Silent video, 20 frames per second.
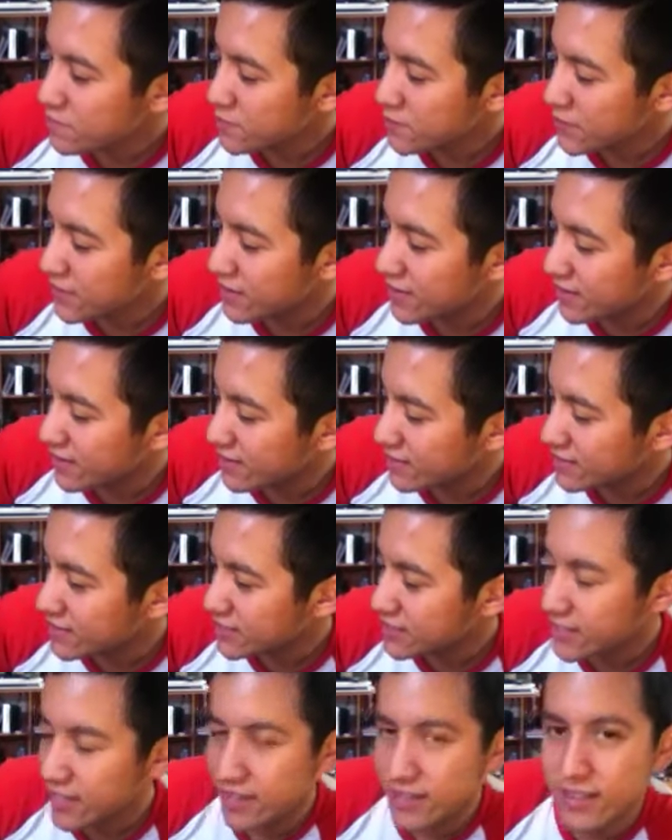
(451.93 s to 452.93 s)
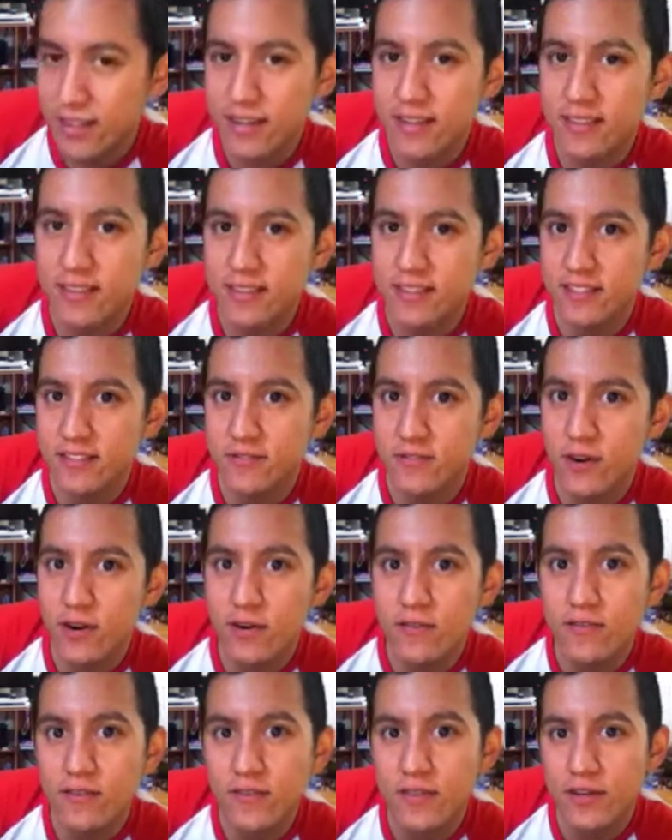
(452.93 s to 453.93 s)
But just kind of letting things
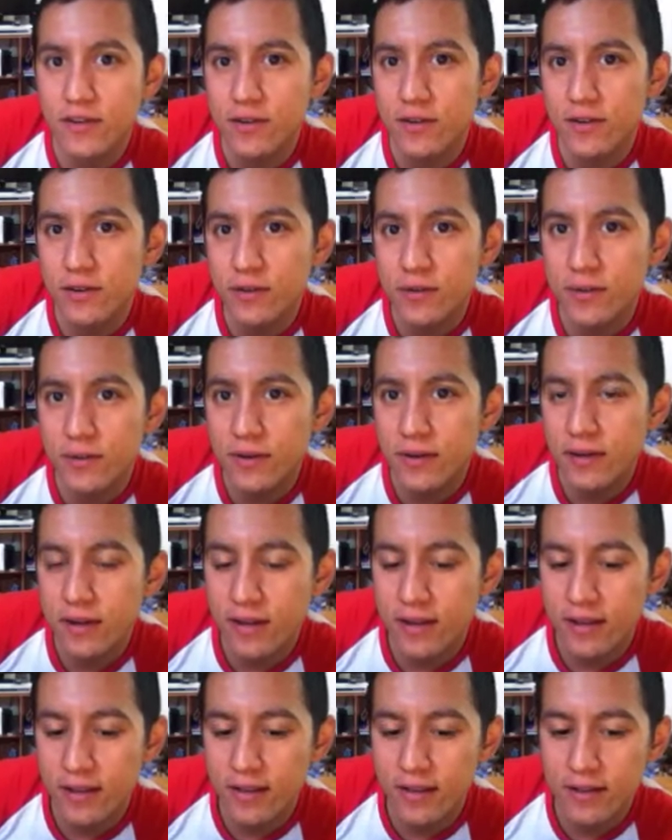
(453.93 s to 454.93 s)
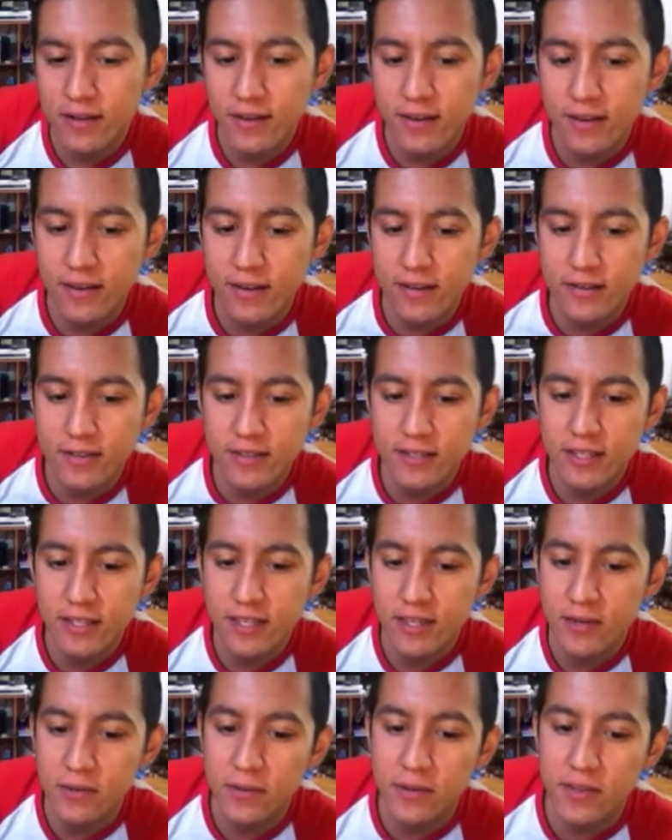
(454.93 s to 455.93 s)
evolve on their own and
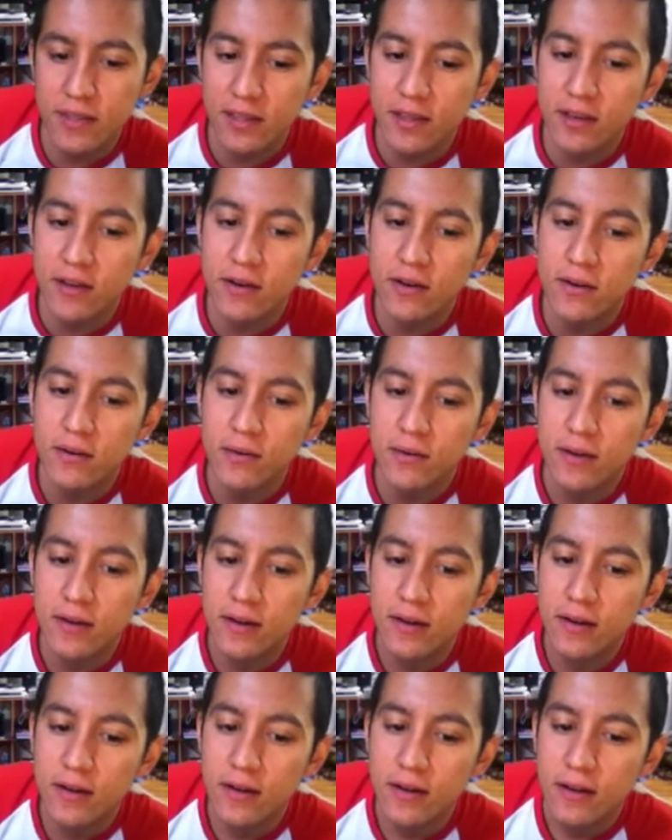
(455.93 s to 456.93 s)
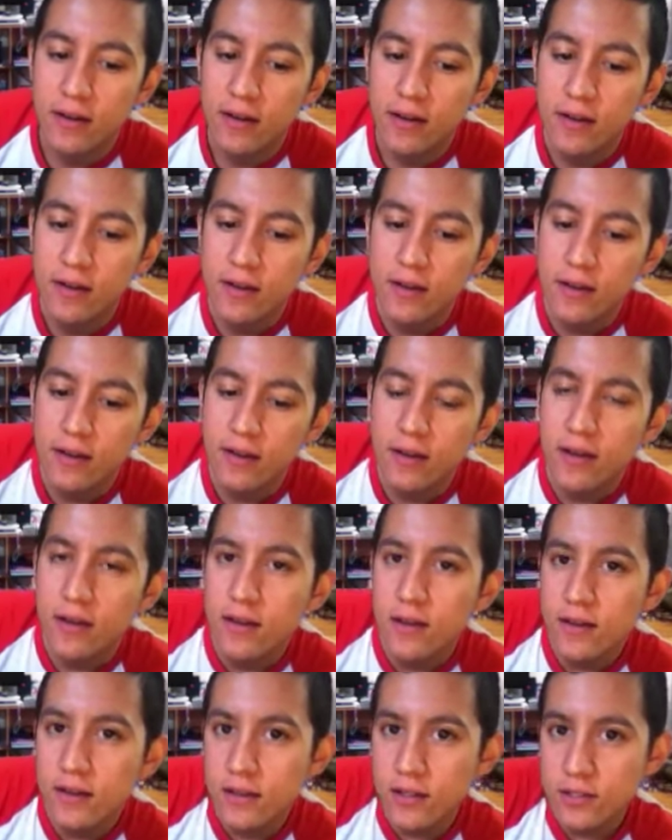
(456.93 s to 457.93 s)
seeing where they go.
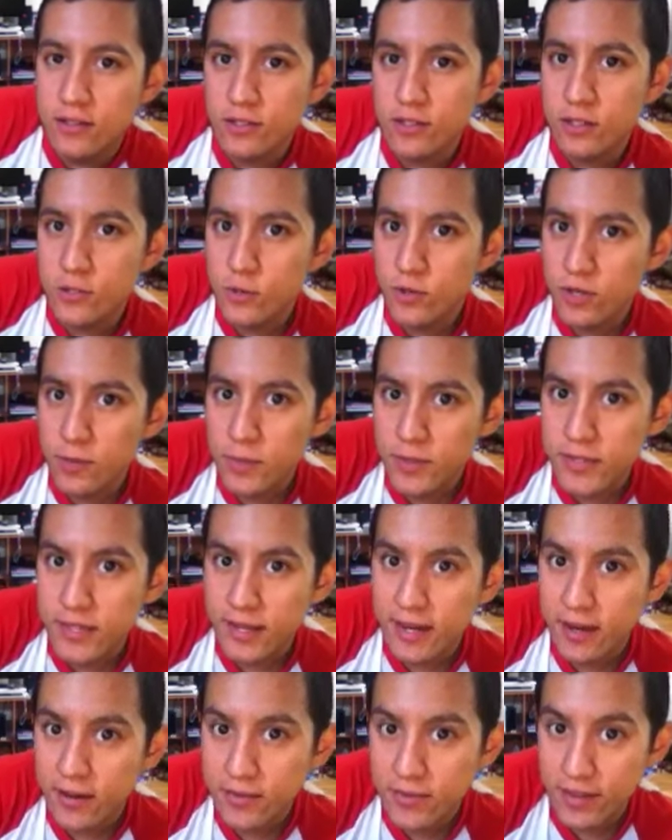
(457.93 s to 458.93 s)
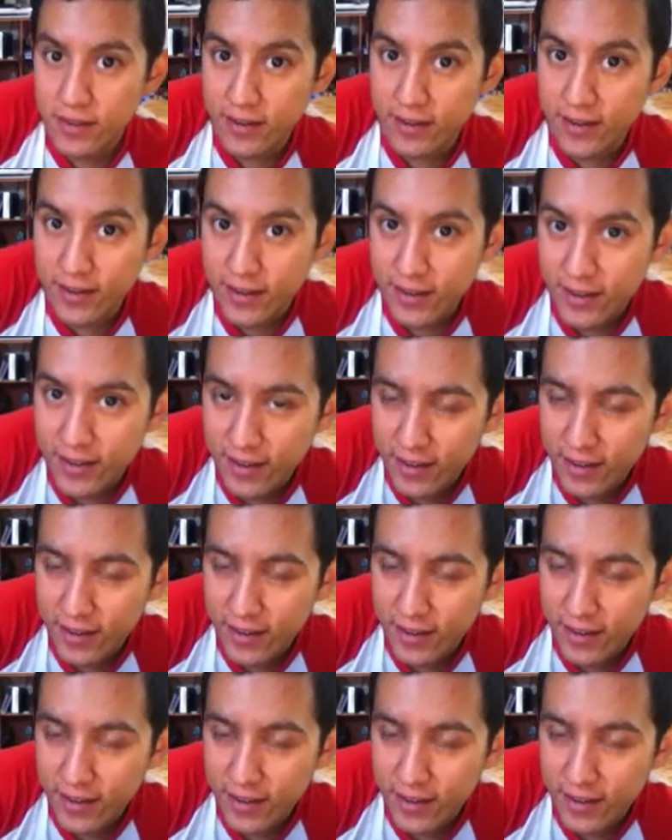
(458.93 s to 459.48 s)
So I just want to put that out there.